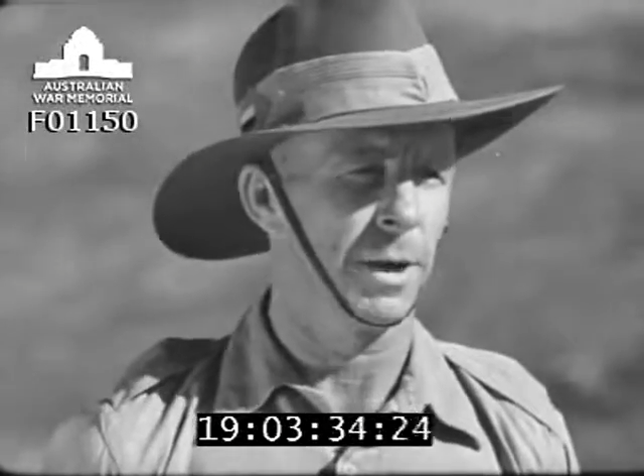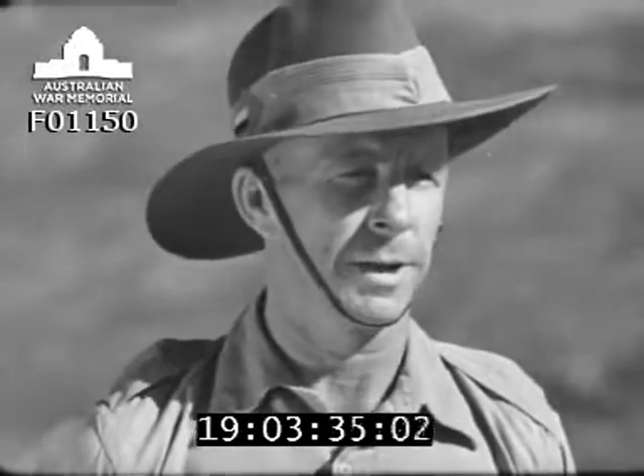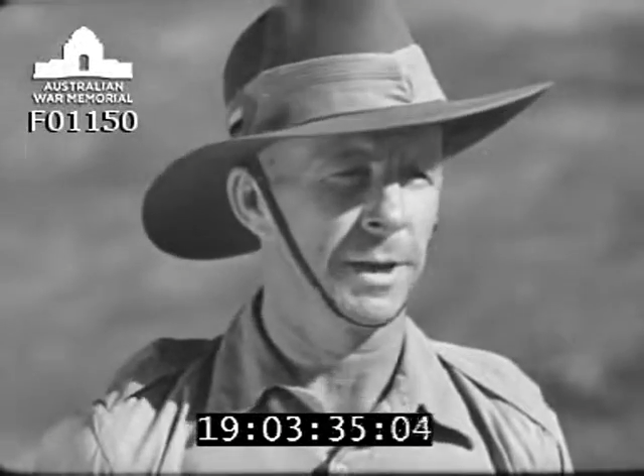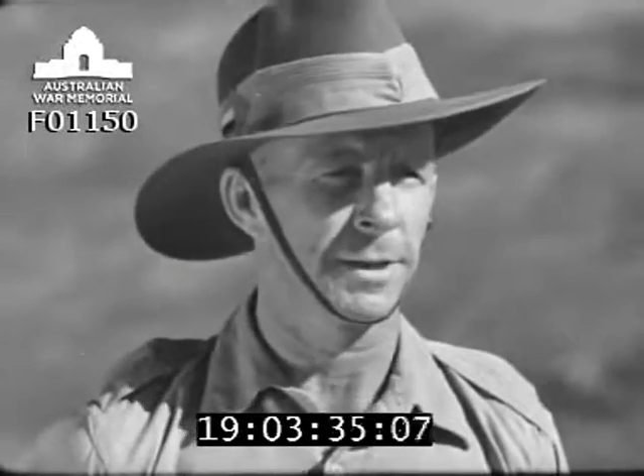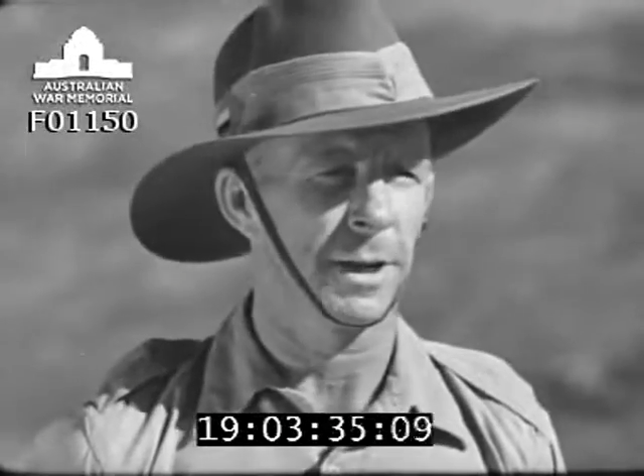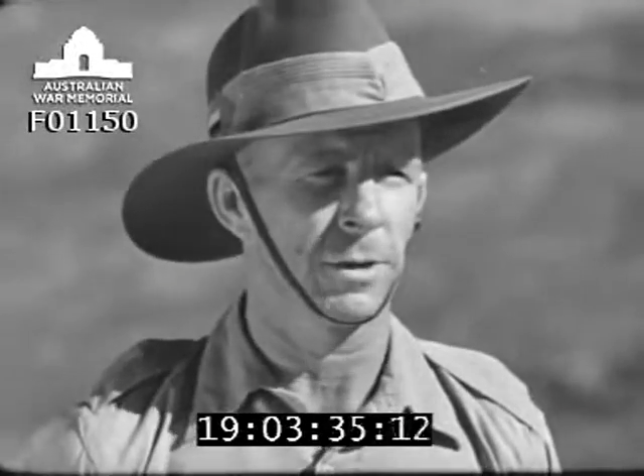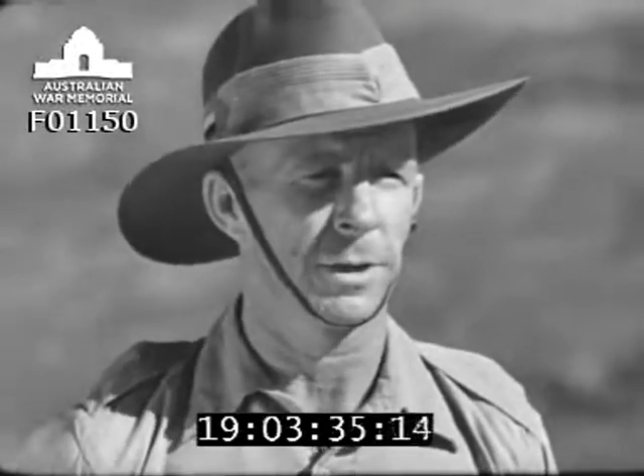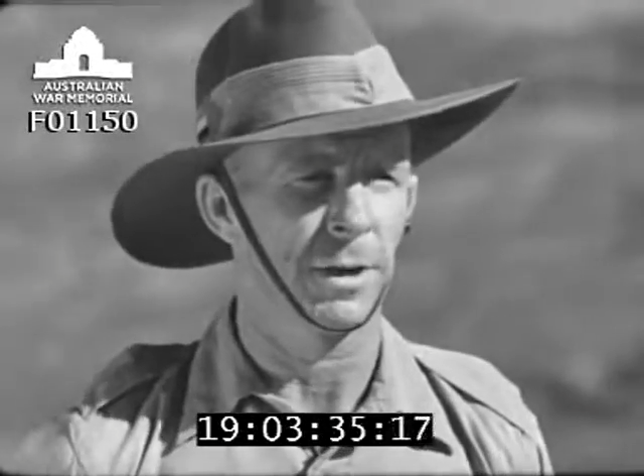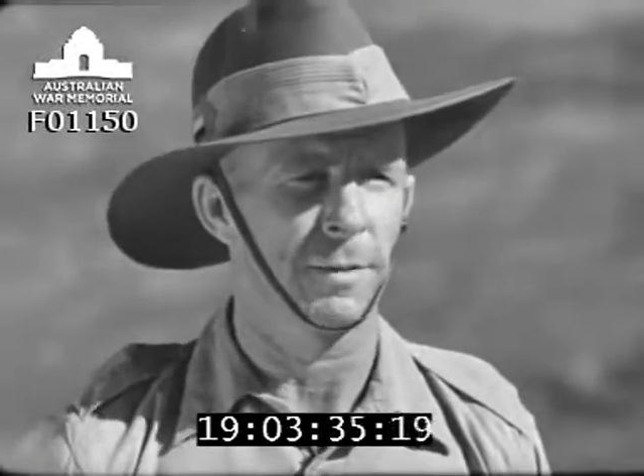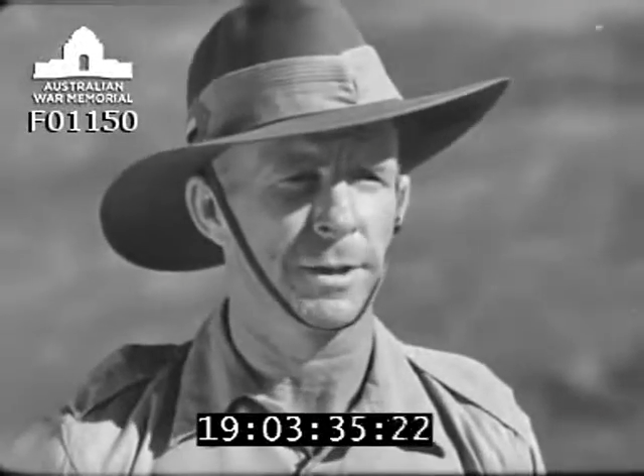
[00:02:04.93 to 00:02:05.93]
a volunteer
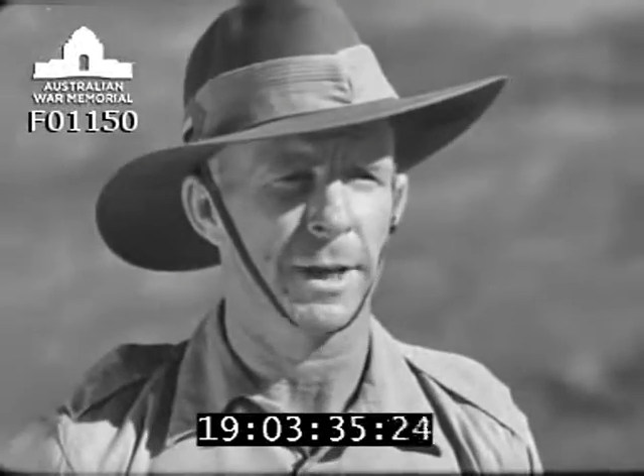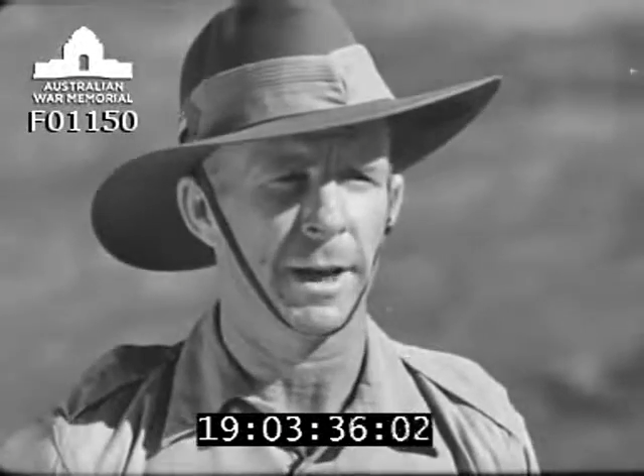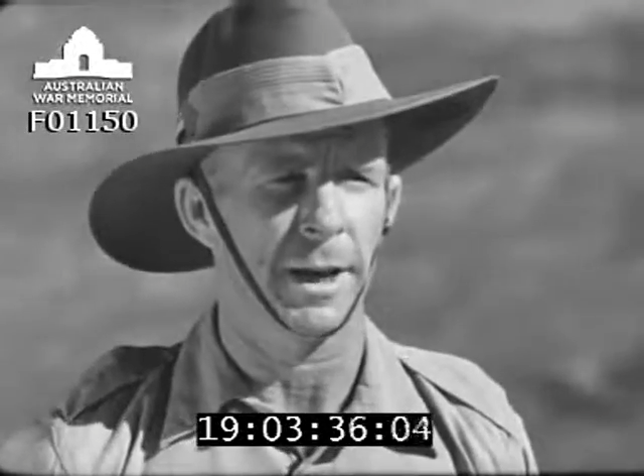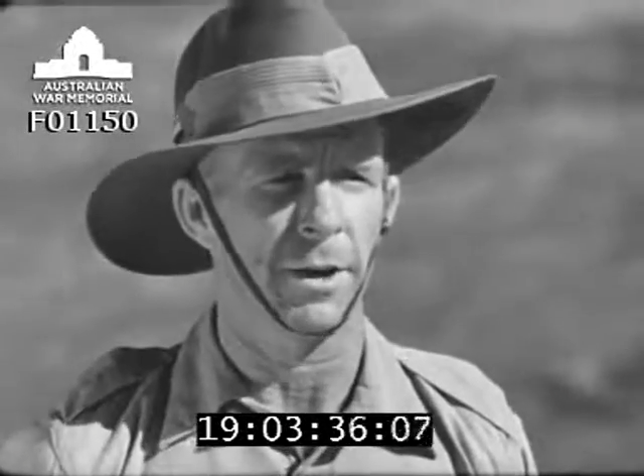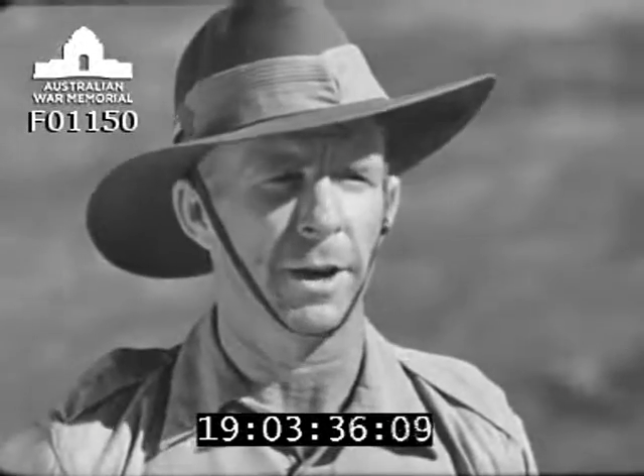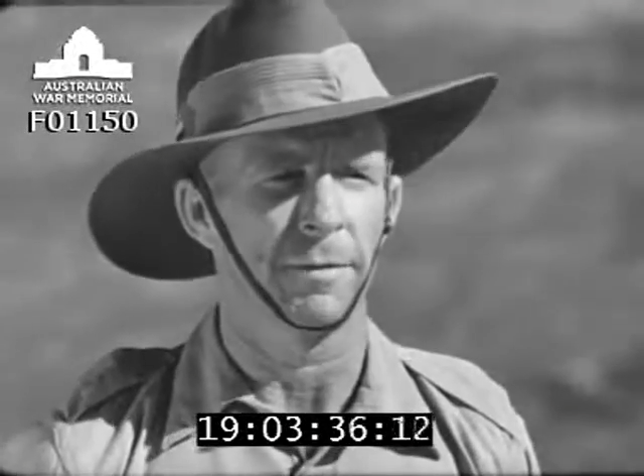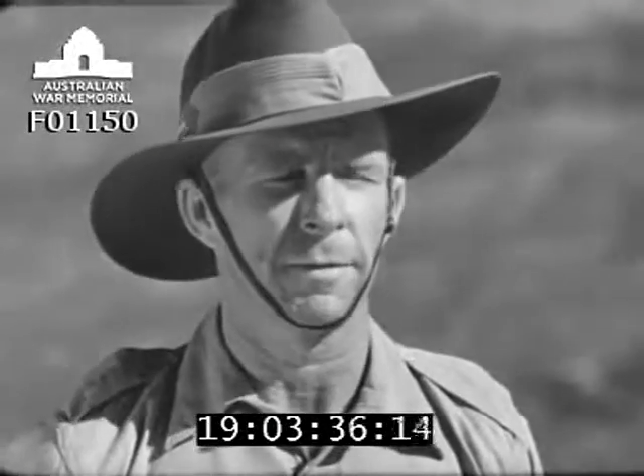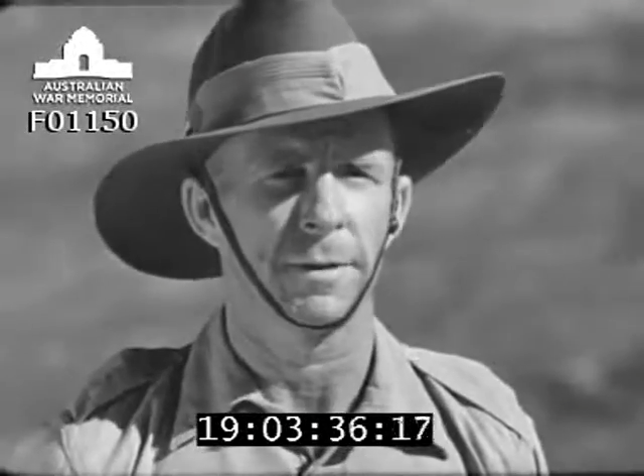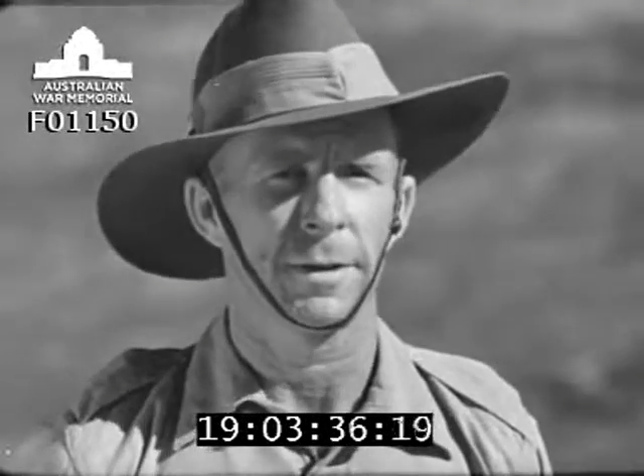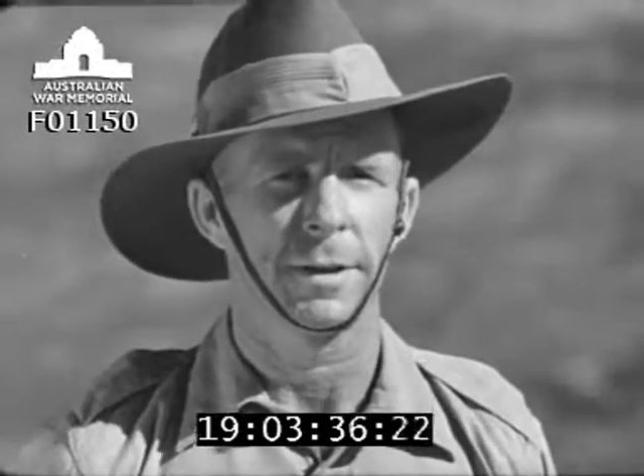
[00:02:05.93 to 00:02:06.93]
soldier of the 2nd
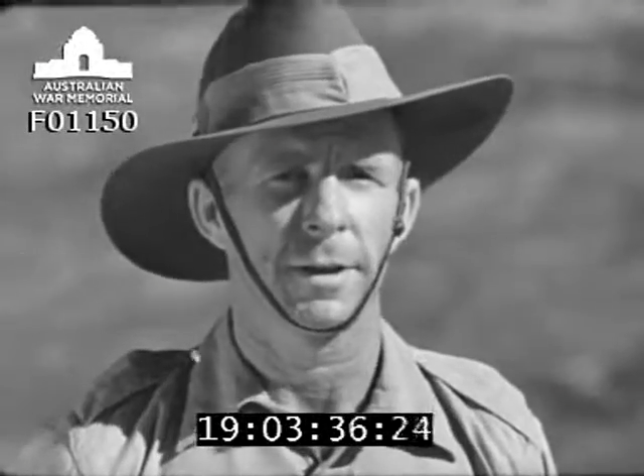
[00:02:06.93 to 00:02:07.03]
AIF.